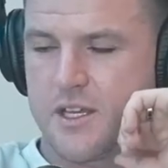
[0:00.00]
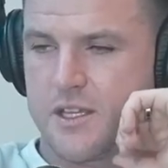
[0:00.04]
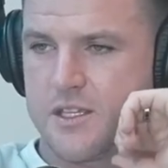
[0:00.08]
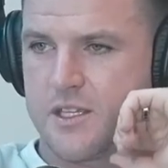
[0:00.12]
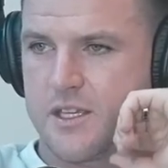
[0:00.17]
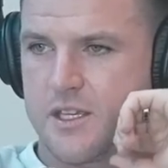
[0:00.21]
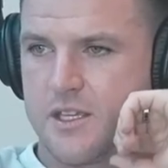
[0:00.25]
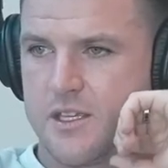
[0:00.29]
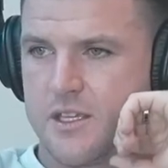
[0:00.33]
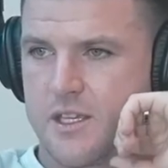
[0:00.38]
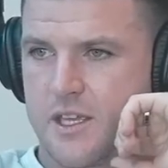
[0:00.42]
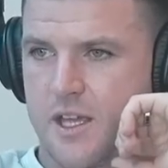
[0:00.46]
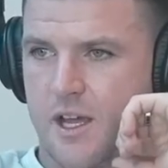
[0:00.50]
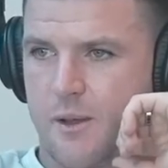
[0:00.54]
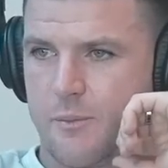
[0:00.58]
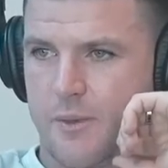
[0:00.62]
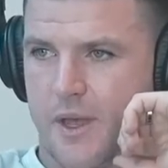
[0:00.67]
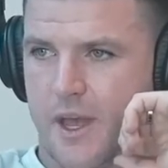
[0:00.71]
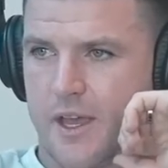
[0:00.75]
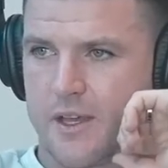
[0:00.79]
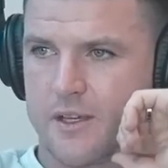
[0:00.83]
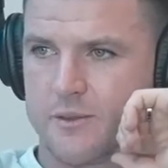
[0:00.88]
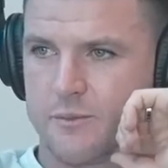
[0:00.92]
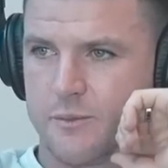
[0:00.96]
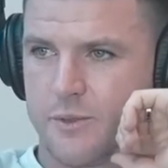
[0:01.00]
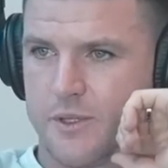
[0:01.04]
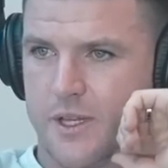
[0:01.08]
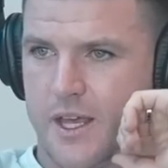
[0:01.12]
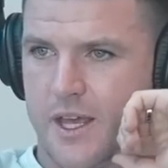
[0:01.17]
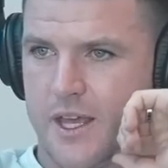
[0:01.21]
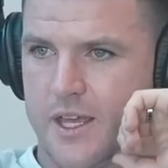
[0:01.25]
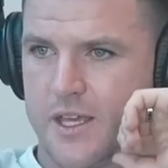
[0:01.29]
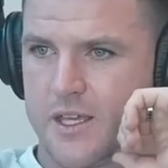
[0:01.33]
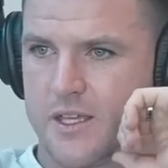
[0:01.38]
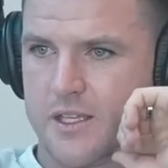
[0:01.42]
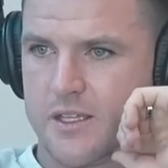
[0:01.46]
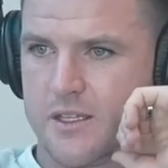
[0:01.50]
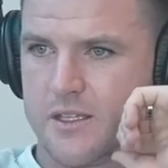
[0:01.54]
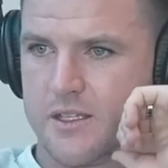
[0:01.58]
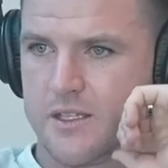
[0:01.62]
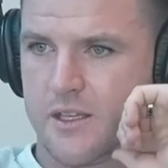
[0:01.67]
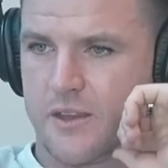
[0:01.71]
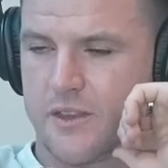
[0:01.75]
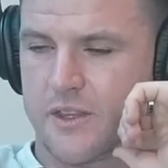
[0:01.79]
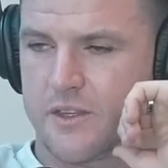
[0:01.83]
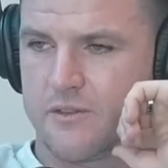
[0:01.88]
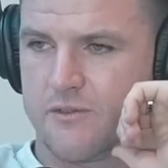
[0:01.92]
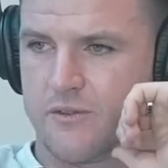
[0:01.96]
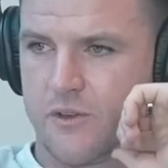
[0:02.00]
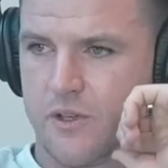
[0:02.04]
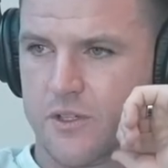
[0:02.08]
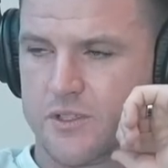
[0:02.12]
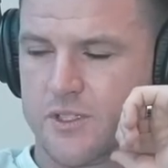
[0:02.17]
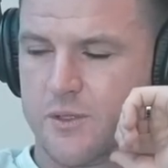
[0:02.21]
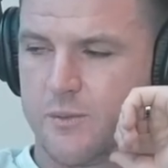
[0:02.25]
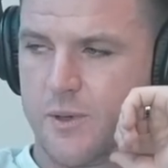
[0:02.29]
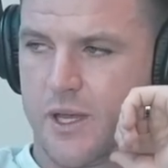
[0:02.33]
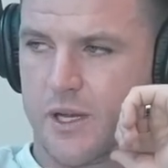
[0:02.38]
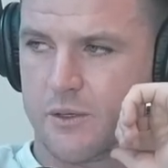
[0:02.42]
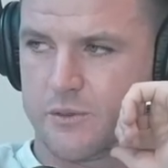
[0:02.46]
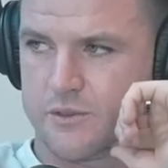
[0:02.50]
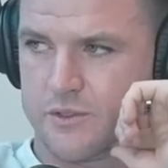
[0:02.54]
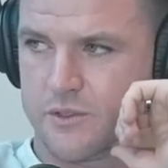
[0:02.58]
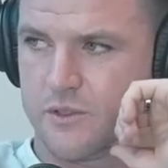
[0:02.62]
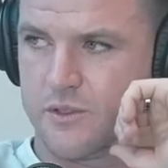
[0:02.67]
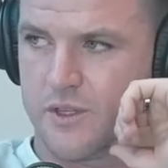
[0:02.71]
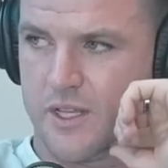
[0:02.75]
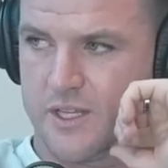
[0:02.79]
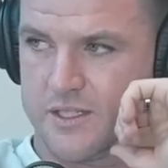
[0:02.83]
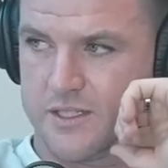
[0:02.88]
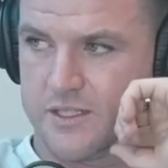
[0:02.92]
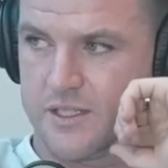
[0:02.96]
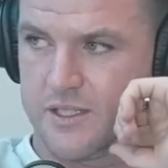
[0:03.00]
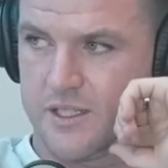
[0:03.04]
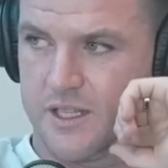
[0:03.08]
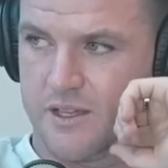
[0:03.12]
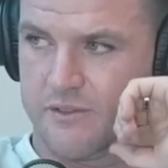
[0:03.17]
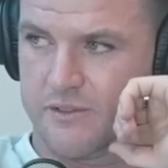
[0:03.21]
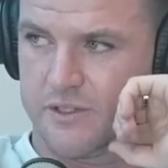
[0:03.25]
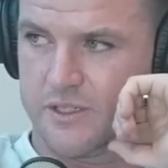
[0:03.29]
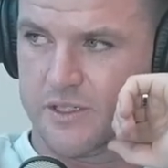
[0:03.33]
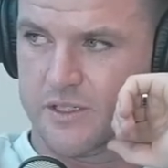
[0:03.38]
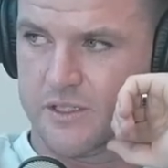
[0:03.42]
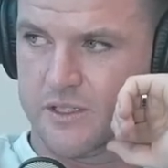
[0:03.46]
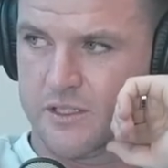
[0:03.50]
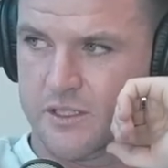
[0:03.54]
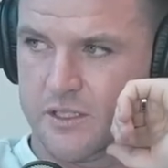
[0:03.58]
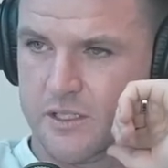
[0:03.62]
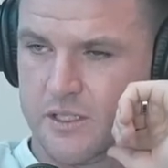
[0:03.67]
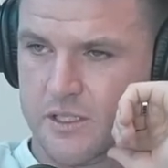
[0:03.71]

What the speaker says: You come back and play, I think your first year back was 2011.